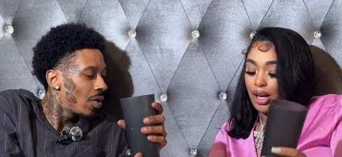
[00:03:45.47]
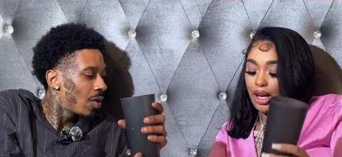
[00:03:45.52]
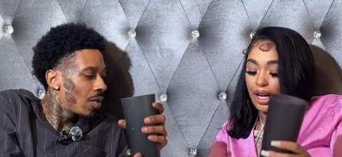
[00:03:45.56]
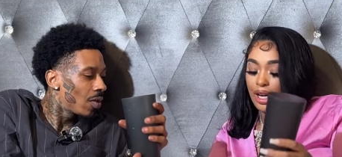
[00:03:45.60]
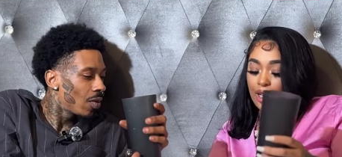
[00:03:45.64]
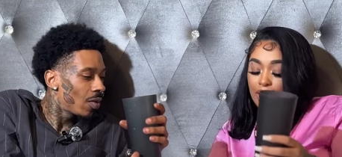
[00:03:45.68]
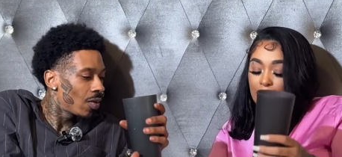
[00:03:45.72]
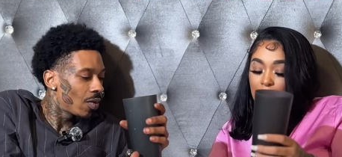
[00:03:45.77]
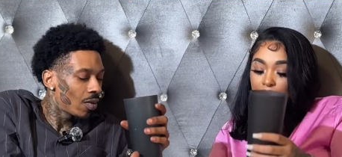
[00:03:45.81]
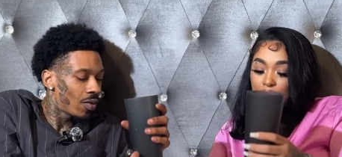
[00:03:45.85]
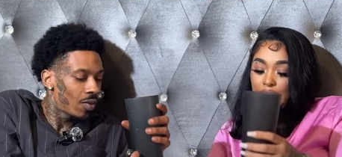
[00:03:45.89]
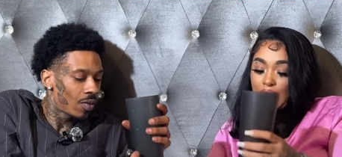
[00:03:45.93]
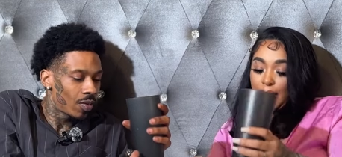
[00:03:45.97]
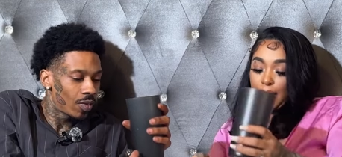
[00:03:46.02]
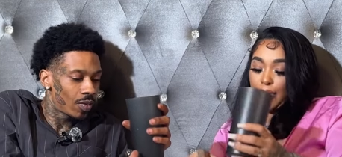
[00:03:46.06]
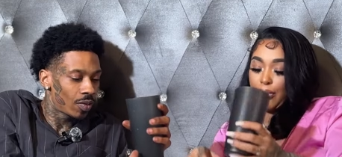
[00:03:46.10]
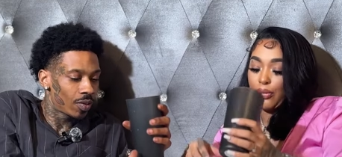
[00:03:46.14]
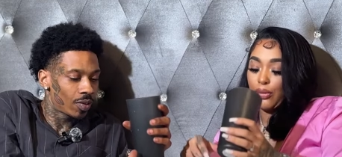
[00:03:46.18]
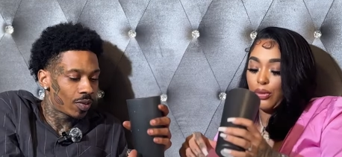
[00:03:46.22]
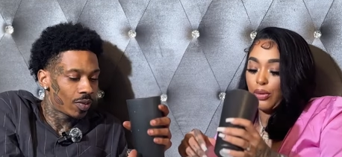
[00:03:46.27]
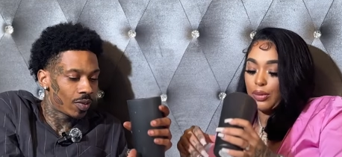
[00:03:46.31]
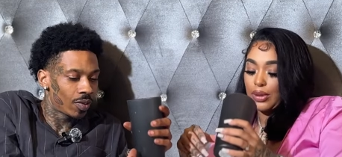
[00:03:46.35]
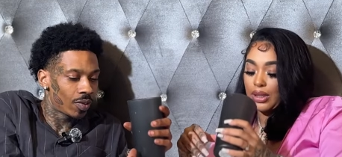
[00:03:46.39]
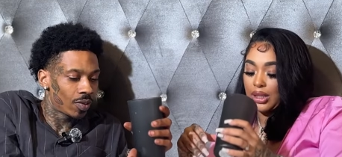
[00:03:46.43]
Speaker 1: right, shot
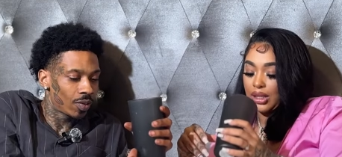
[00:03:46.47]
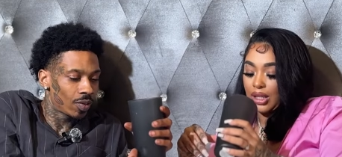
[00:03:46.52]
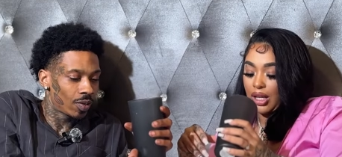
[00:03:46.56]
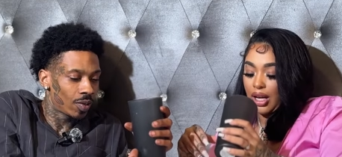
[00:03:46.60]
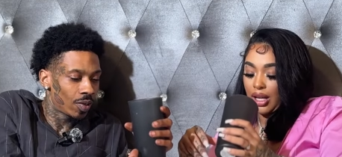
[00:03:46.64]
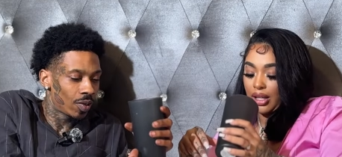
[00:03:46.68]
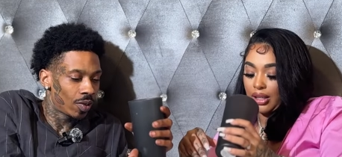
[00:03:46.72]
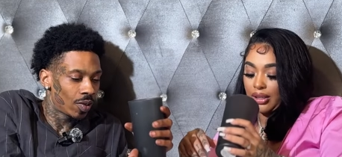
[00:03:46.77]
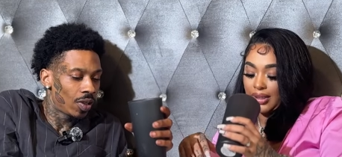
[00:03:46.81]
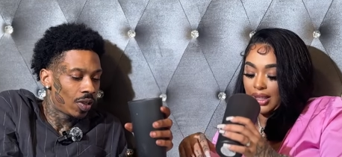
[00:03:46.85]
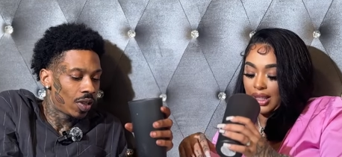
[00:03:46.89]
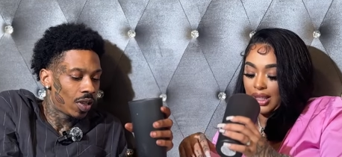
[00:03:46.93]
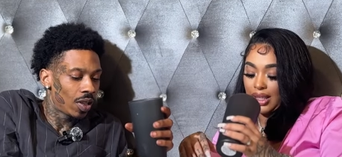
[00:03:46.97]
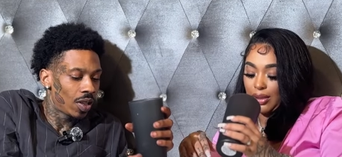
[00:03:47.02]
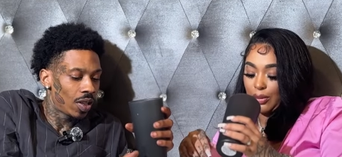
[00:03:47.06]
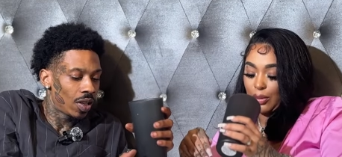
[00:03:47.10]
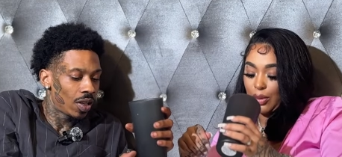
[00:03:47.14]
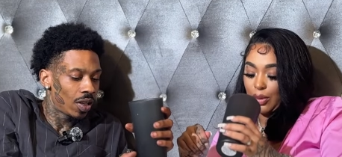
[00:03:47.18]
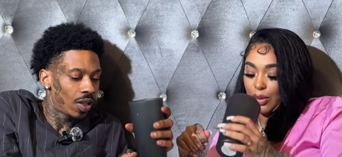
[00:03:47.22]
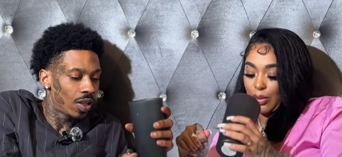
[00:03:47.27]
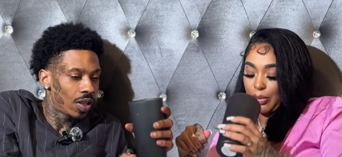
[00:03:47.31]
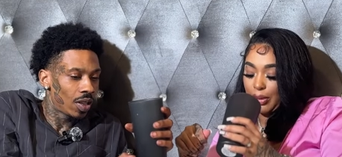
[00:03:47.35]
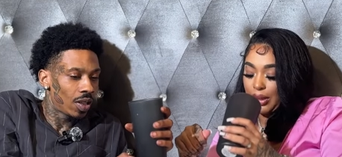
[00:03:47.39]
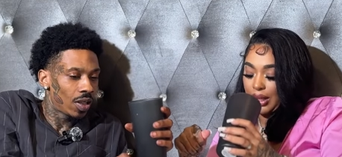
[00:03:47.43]
before we start. And then
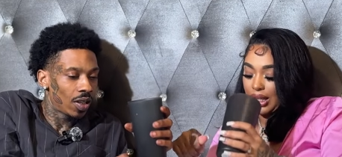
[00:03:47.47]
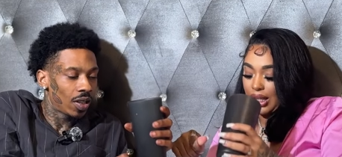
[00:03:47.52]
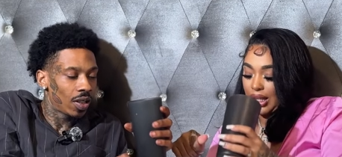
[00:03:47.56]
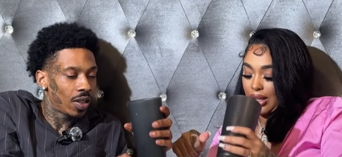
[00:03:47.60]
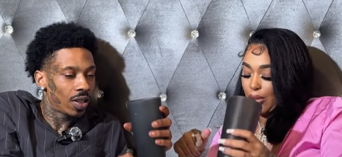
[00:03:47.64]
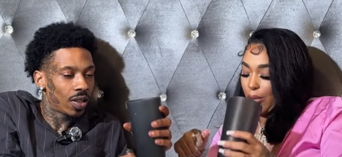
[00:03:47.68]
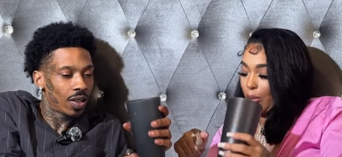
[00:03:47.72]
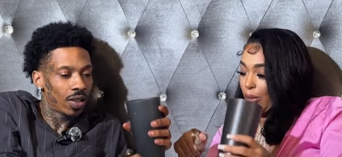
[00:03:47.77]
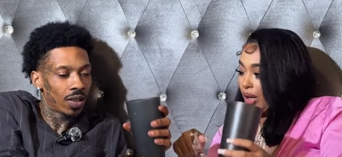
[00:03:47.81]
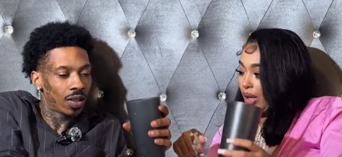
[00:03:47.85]
we're going to put another